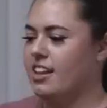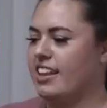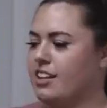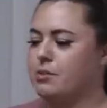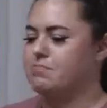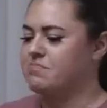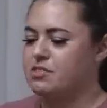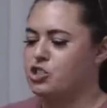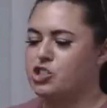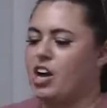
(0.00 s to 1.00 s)
like a
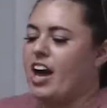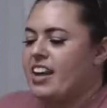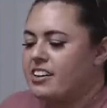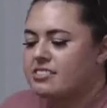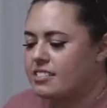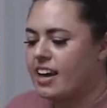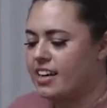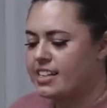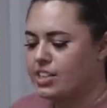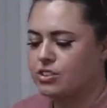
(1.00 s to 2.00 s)
shine
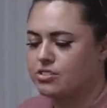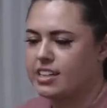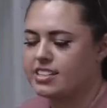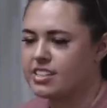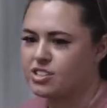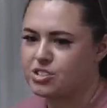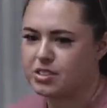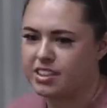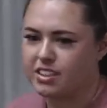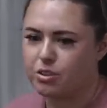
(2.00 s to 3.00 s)
kind of deal. It doesn't
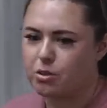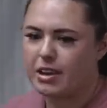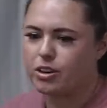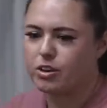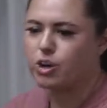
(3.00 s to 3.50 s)
do anything other than make her